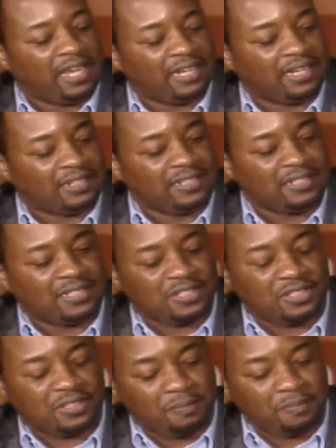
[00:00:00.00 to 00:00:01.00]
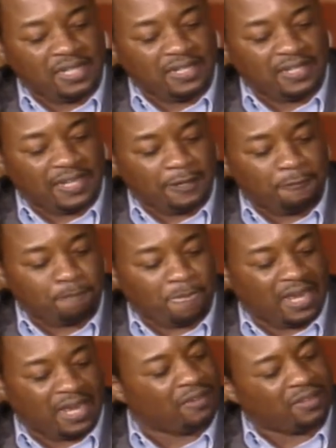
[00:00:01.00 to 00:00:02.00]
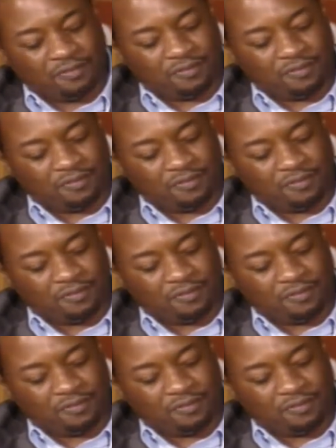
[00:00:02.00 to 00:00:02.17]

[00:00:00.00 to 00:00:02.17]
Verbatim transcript: and, and this is something that you know, I've,